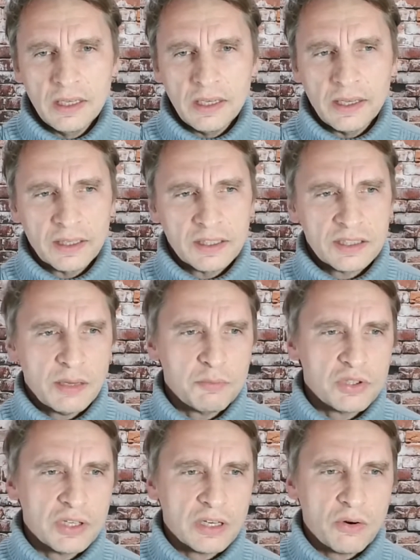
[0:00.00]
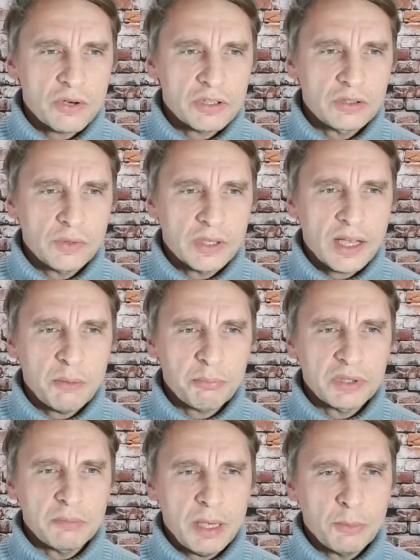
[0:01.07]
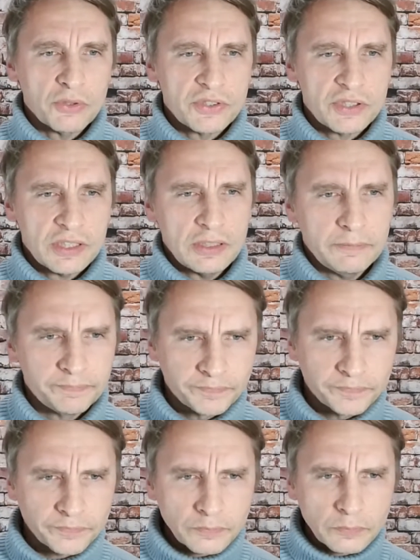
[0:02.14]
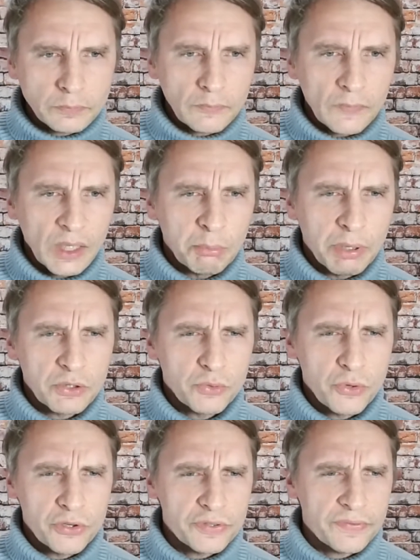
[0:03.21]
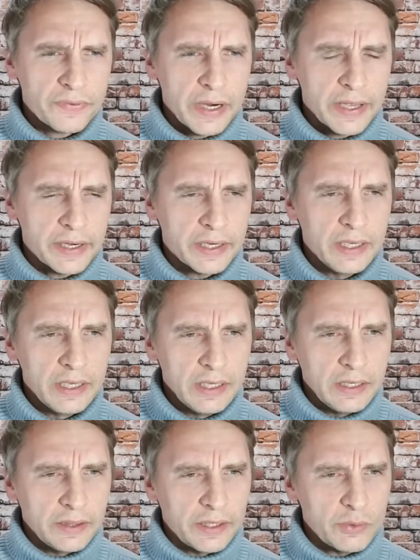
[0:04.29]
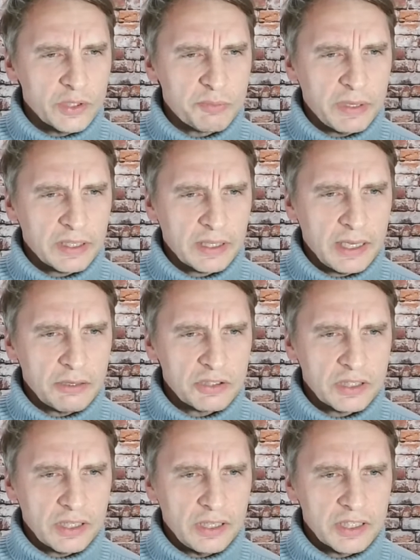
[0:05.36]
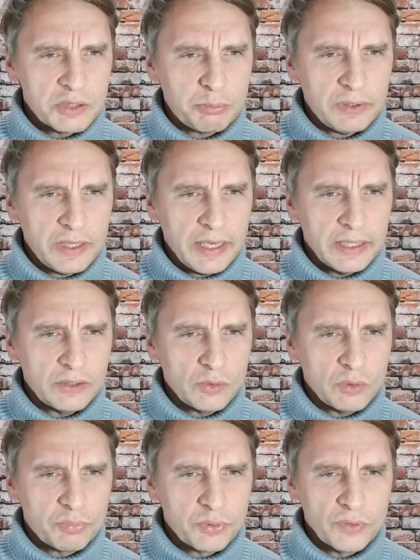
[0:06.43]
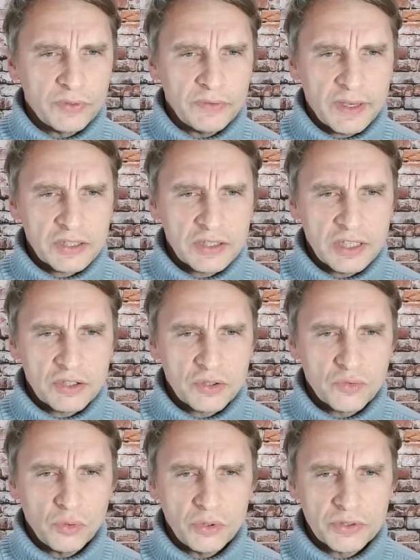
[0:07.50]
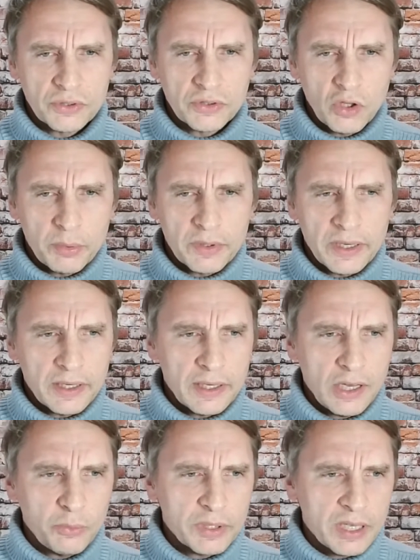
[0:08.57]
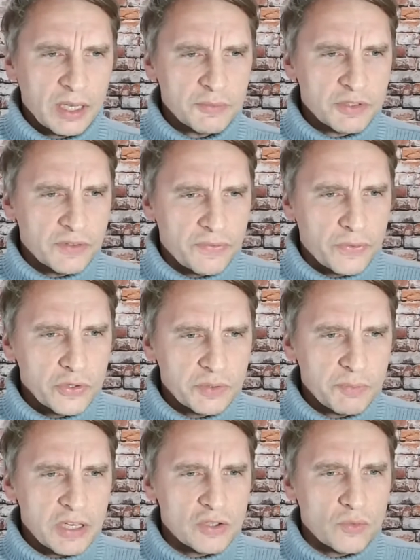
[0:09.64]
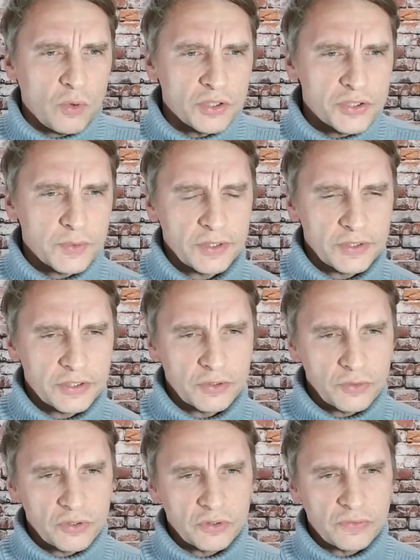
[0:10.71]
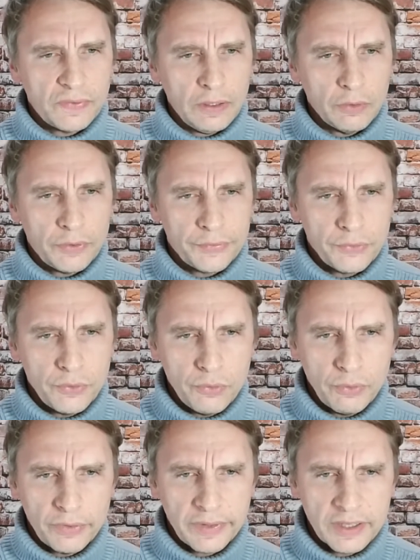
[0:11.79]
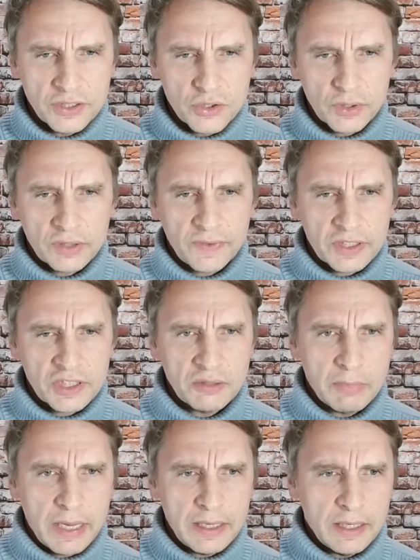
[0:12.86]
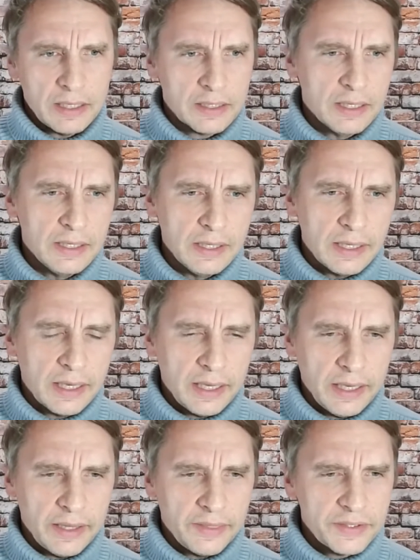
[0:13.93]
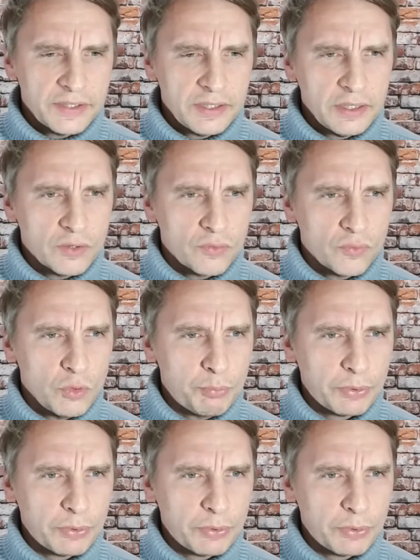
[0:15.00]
an exemption, according to a company memo seen by Reuters Friday. The US bank announced its plan to improve new vaccination rules in October and now becomes the first major Wall Street institution to follow through with a strict vaccine mandate. The Citigroup,